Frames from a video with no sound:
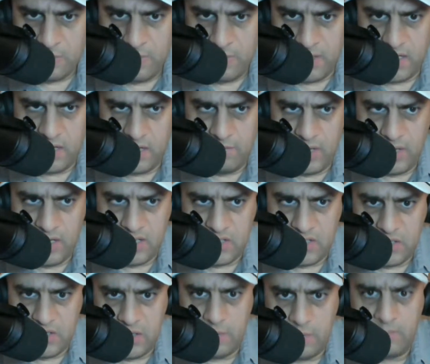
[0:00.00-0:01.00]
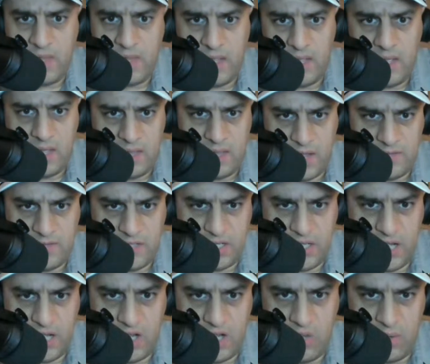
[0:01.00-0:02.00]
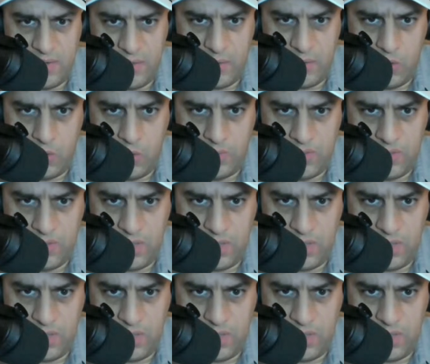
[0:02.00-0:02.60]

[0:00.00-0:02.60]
Speaking of Minnesota, they have Chicago on their